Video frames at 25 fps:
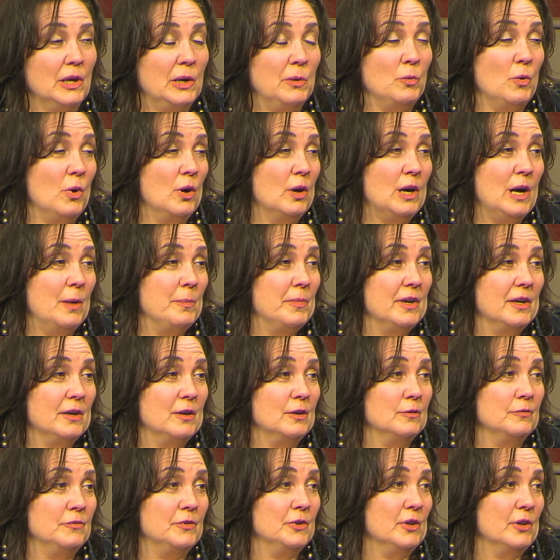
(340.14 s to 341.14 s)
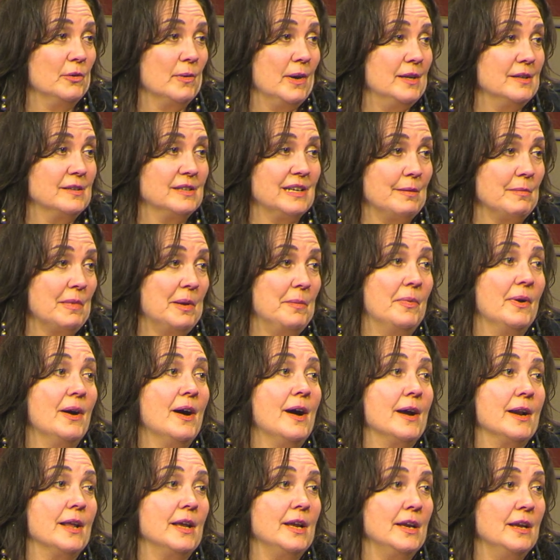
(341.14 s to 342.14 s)
woke up and I couldn't feel the right side of my
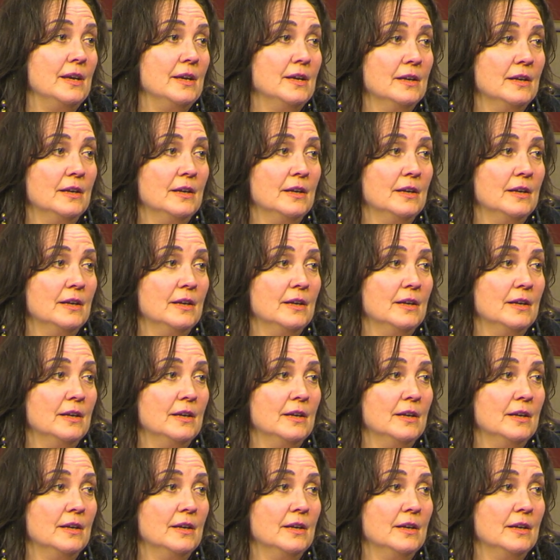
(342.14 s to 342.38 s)
body.